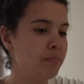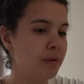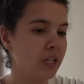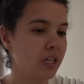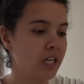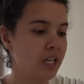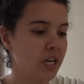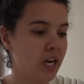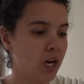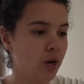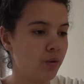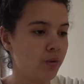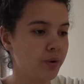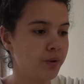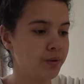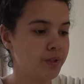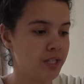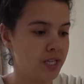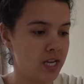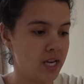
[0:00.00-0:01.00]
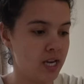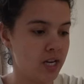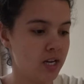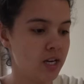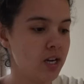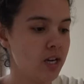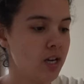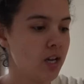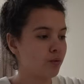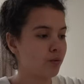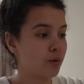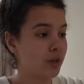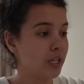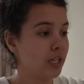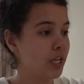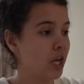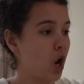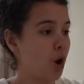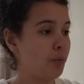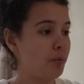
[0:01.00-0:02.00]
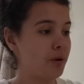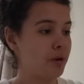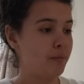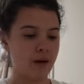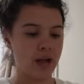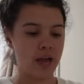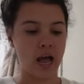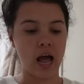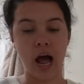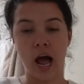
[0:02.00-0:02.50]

billionaire routine really opened my